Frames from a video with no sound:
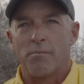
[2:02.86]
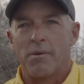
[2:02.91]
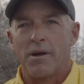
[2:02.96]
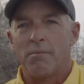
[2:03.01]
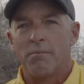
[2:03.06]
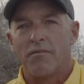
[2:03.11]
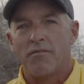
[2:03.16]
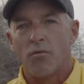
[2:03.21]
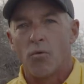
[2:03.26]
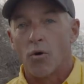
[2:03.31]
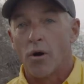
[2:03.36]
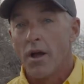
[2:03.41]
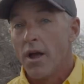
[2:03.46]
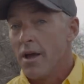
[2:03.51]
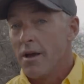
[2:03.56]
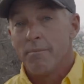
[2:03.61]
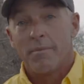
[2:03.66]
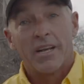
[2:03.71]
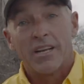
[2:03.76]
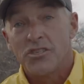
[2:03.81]
been before
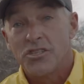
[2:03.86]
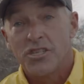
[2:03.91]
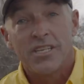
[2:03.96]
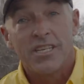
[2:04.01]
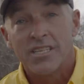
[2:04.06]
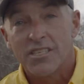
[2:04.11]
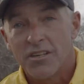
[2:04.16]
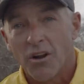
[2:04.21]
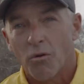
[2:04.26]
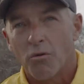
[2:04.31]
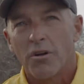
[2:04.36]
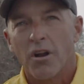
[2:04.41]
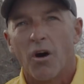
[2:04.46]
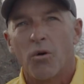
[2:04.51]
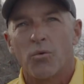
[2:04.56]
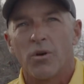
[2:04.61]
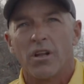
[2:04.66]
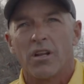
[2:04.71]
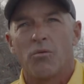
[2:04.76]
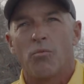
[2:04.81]
because you just don't know
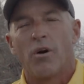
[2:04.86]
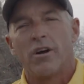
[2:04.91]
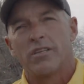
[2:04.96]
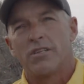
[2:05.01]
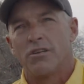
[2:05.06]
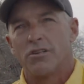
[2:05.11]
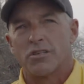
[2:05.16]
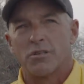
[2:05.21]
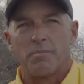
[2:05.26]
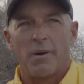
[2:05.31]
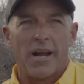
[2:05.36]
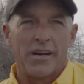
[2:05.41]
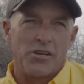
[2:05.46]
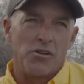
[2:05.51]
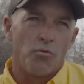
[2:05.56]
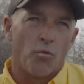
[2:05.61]
really what to expect.